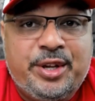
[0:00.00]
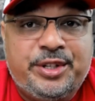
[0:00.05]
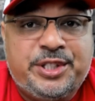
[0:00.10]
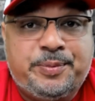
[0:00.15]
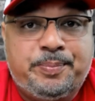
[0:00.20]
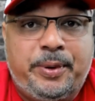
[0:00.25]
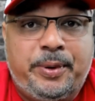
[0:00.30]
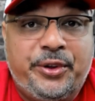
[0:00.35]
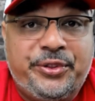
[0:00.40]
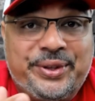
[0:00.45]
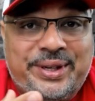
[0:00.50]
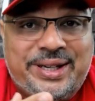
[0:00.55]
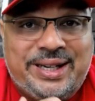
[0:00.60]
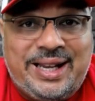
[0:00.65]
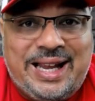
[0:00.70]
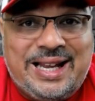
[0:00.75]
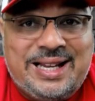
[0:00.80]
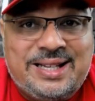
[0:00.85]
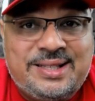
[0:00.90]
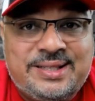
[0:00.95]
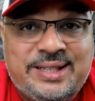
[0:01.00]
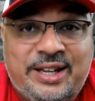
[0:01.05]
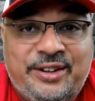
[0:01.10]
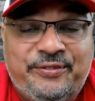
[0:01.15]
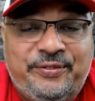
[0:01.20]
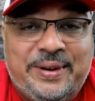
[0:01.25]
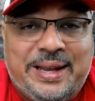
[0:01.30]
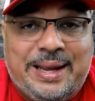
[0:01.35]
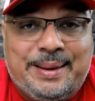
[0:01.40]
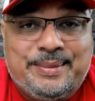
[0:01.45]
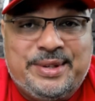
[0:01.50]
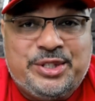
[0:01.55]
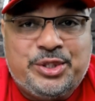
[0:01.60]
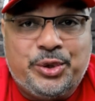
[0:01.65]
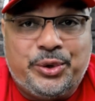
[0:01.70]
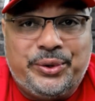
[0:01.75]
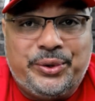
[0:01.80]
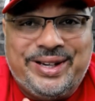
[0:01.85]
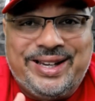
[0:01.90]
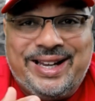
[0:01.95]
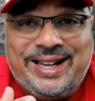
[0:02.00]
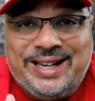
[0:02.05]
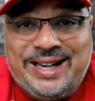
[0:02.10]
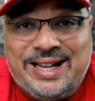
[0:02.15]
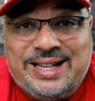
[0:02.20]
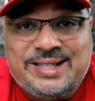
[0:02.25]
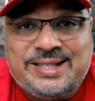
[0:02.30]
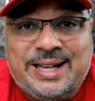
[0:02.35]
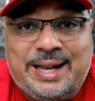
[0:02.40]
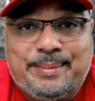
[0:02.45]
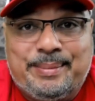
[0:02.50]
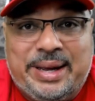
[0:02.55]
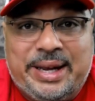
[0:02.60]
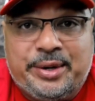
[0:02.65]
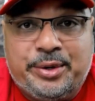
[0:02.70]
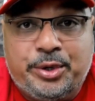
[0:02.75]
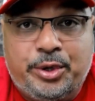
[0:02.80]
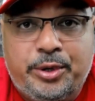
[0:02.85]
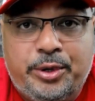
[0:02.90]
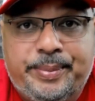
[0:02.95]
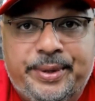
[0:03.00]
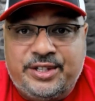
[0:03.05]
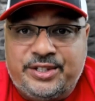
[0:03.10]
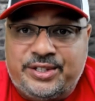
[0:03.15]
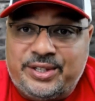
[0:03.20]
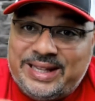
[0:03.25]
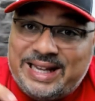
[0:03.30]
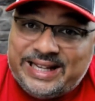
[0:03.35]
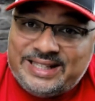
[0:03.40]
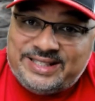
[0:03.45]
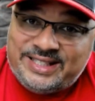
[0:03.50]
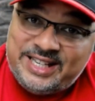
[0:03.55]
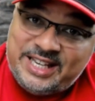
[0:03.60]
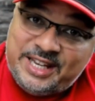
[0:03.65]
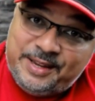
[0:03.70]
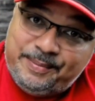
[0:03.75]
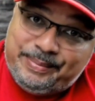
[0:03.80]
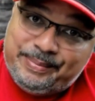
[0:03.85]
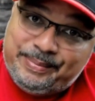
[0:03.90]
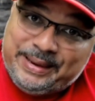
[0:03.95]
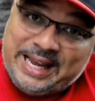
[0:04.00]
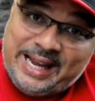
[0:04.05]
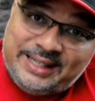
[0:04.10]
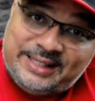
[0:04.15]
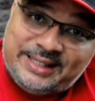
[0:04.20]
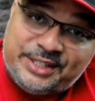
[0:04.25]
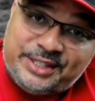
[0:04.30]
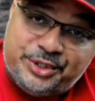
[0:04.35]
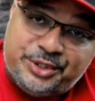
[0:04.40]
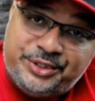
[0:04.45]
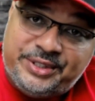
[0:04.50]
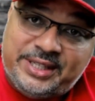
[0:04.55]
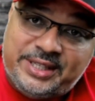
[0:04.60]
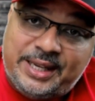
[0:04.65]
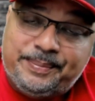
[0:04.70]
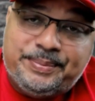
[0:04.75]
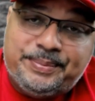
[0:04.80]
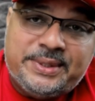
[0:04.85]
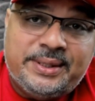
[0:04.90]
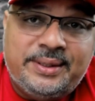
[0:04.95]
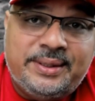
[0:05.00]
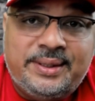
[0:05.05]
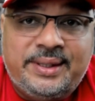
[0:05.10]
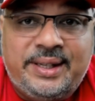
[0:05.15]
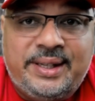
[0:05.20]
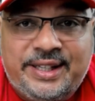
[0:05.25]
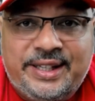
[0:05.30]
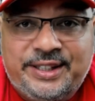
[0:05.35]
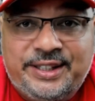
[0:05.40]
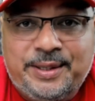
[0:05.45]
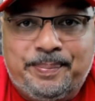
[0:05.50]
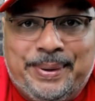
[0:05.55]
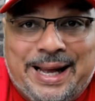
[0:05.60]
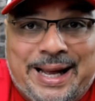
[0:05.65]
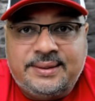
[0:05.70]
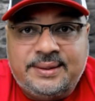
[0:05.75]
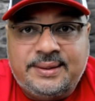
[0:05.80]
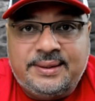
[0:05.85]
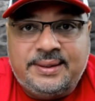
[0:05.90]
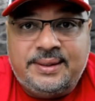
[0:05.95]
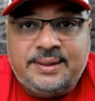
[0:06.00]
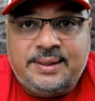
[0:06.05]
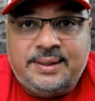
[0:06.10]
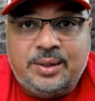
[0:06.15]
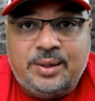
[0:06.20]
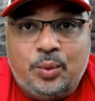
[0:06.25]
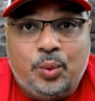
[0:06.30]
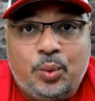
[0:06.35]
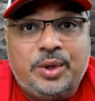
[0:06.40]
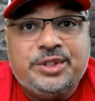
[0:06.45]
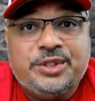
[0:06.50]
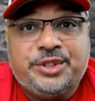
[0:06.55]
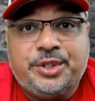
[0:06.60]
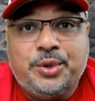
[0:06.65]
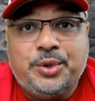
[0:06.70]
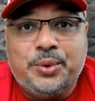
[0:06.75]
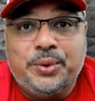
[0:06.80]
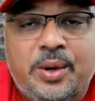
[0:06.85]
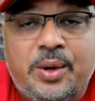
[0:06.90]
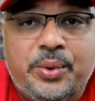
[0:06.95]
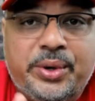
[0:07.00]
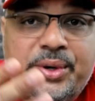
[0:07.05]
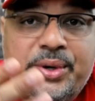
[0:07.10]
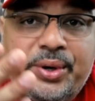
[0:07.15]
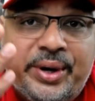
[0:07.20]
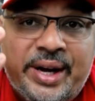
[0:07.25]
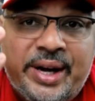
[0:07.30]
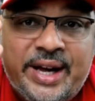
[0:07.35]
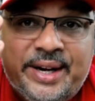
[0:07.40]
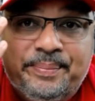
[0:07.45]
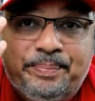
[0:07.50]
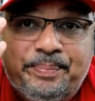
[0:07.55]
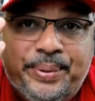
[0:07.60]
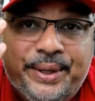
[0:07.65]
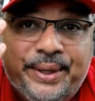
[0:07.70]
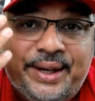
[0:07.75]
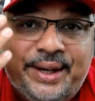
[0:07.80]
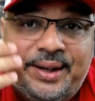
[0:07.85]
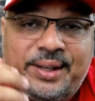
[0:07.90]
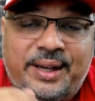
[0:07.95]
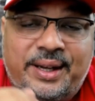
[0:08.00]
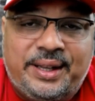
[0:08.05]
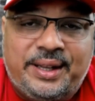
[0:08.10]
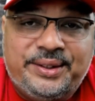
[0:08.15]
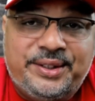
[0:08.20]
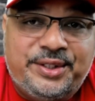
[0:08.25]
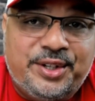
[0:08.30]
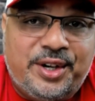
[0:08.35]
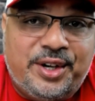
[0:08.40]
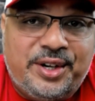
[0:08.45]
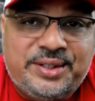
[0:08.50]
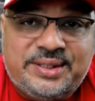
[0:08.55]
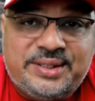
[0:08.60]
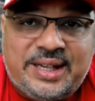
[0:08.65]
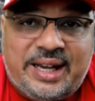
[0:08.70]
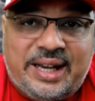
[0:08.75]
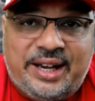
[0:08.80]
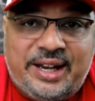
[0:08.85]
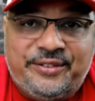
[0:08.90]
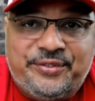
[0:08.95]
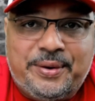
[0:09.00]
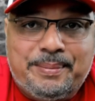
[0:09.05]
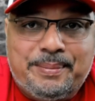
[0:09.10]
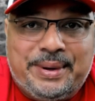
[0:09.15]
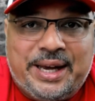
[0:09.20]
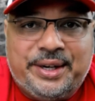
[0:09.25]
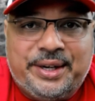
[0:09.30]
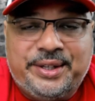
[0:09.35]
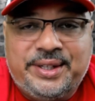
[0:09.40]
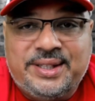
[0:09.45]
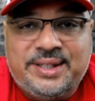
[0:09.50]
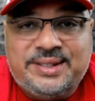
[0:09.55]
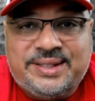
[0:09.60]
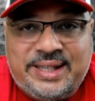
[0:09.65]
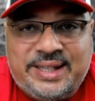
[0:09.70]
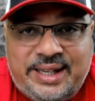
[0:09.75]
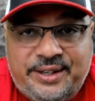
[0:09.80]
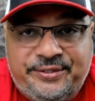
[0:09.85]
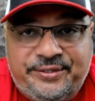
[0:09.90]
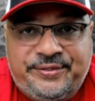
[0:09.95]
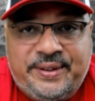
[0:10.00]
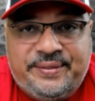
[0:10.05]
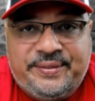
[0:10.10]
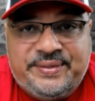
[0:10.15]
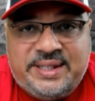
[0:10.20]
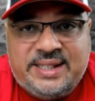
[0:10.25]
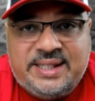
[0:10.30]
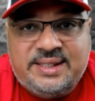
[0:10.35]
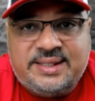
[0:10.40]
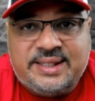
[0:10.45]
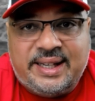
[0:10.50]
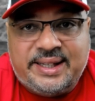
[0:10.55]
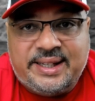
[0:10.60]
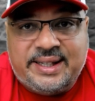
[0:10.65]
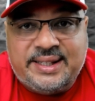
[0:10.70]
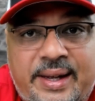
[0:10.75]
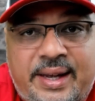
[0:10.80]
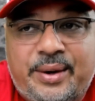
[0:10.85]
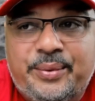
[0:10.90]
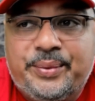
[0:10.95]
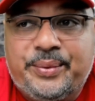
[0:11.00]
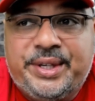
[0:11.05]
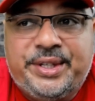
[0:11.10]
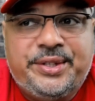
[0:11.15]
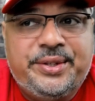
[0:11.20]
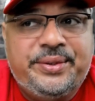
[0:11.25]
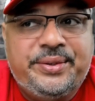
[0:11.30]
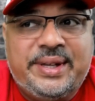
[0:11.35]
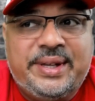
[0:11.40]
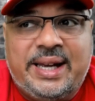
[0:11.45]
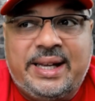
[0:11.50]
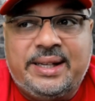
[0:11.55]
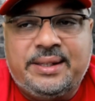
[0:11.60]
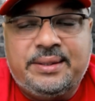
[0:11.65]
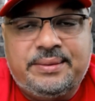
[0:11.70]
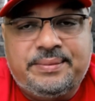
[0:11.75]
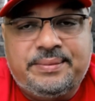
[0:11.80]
is both an anti-inflammatory and antimicrobial. So that tea bag that you dipped in the pot, once cooled, we'll go ahead and put it on the dog's eye for about a good 10 or 15 seconds. And we do that